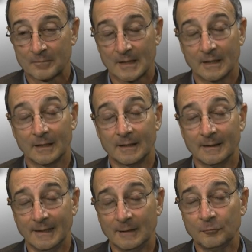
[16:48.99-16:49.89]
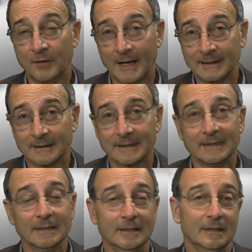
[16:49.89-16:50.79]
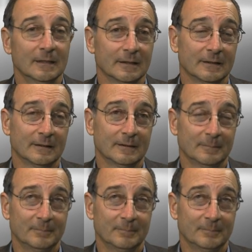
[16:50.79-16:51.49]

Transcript: And finally, and